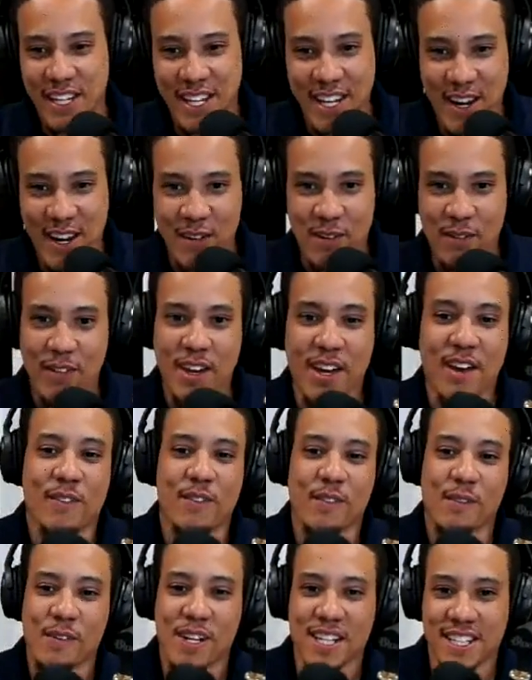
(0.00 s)
cameraman
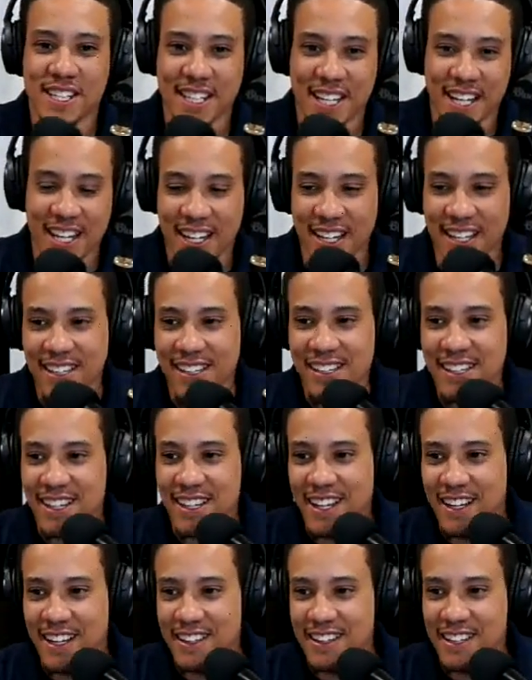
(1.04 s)
for one day.
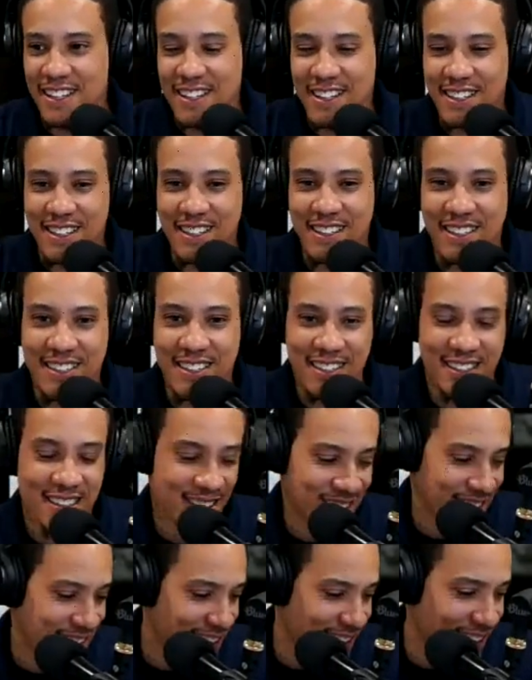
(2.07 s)
I'll uh
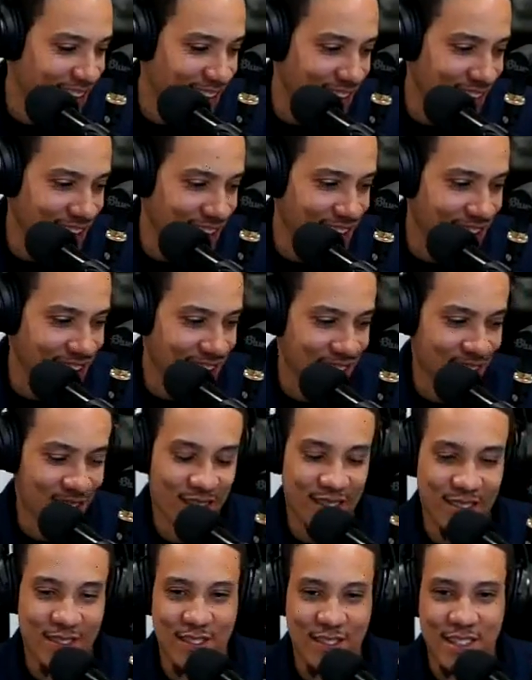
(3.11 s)
I'll uh
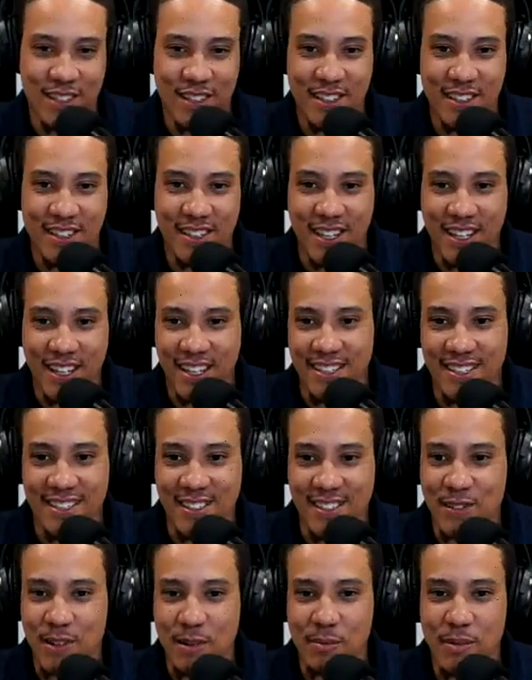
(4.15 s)
re- I guess he
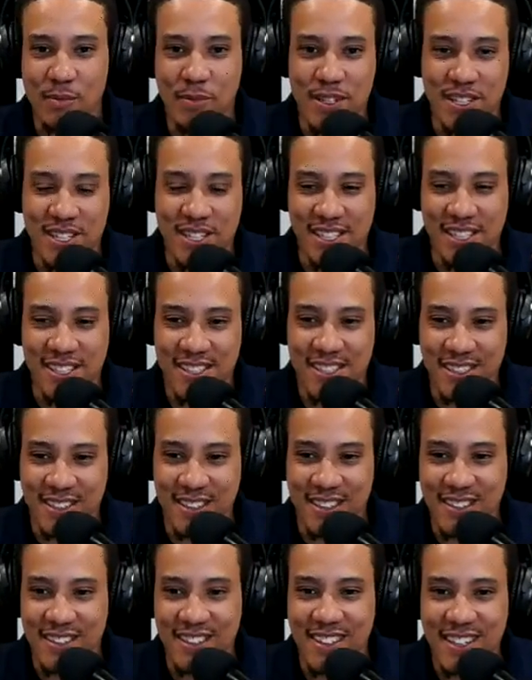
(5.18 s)
won't be pushing,
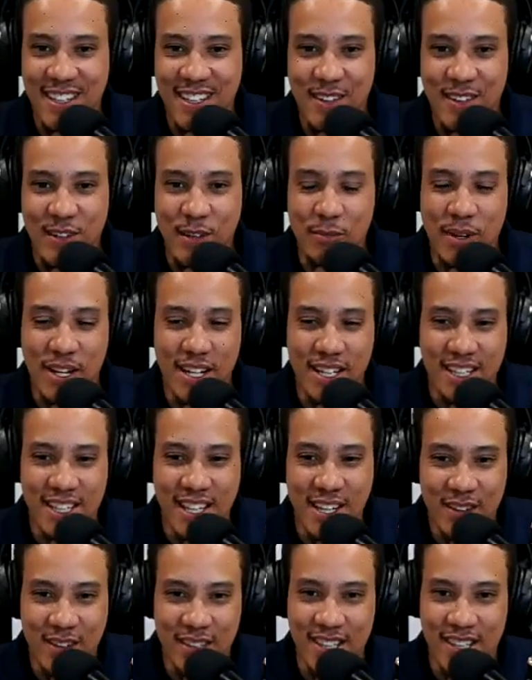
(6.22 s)
so we'll pick a
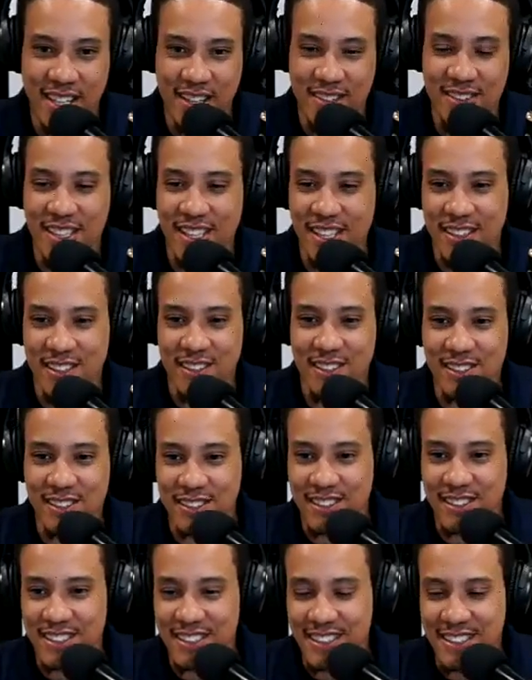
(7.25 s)
day when Dave's like a
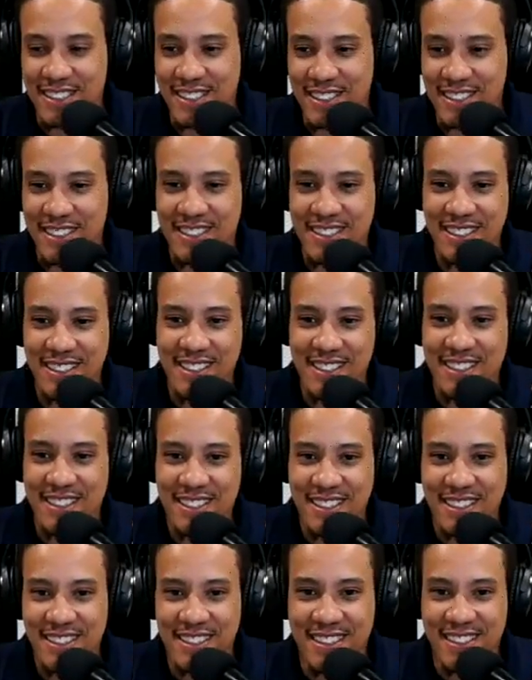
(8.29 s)
little uh,
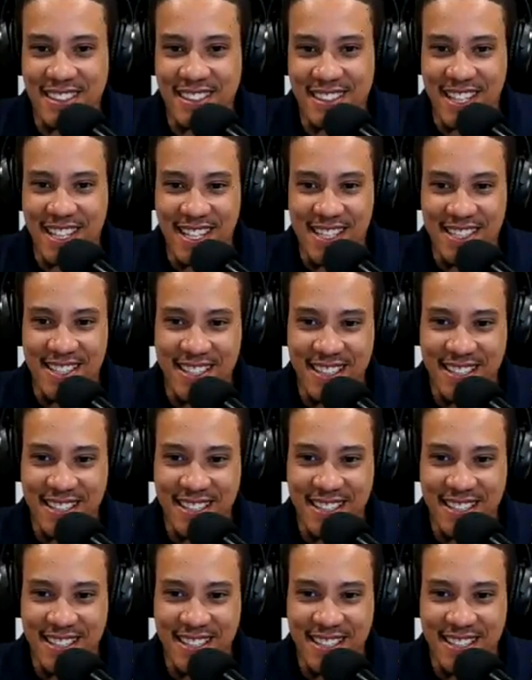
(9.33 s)
uh lazy.